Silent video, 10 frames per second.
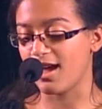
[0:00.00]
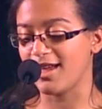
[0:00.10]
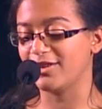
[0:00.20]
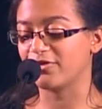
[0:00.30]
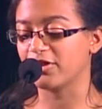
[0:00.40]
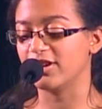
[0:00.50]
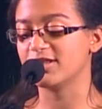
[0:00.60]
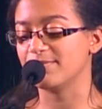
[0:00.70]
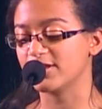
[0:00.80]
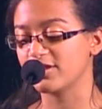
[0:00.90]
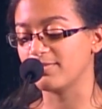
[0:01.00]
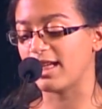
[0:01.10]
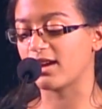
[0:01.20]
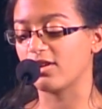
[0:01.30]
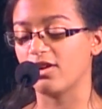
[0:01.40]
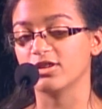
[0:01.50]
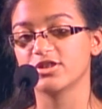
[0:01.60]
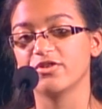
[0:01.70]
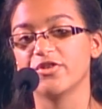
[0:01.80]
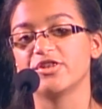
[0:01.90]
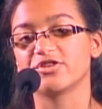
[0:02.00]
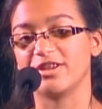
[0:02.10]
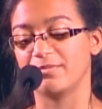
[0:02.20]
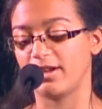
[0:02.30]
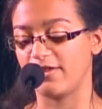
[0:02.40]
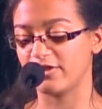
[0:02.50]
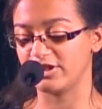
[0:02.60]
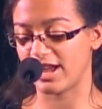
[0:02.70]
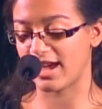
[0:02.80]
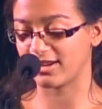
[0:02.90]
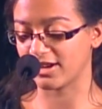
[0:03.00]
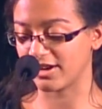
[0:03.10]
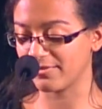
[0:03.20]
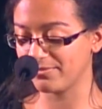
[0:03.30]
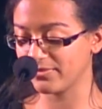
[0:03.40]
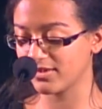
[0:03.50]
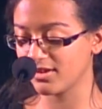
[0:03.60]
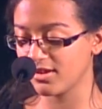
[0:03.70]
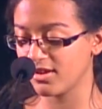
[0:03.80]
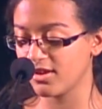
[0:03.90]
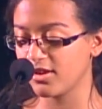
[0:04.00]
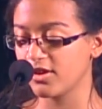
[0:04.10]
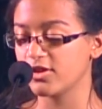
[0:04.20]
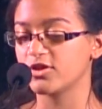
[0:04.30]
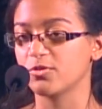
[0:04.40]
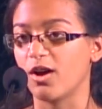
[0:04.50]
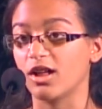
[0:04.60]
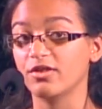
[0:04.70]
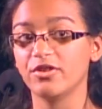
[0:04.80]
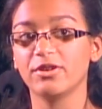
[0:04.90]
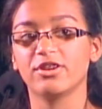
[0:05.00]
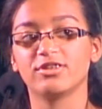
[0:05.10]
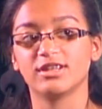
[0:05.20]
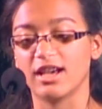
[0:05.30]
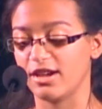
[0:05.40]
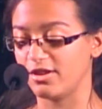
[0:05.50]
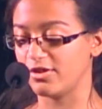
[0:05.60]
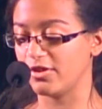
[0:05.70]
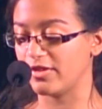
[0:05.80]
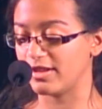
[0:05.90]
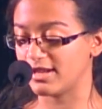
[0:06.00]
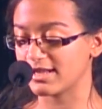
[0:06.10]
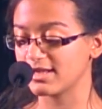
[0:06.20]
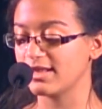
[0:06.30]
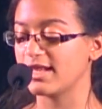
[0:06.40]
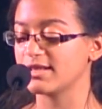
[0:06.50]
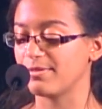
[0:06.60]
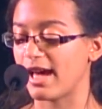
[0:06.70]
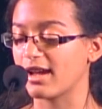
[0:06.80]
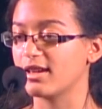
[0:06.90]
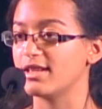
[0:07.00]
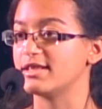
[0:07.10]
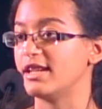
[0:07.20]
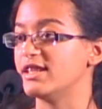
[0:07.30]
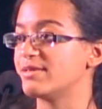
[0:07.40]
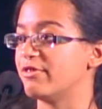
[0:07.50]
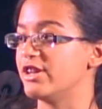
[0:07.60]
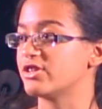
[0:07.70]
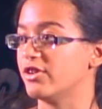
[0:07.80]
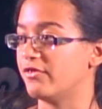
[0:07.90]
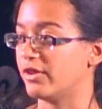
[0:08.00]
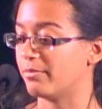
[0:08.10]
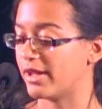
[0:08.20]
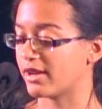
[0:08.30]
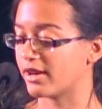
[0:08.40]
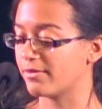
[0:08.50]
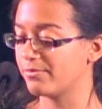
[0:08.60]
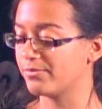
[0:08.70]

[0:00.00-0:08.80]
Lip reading: And of course, Mr. Black also wrote the screenplay for J. Edgar. So all of you here tonight know that Dustin Lance Black is an inspirational filmmaker.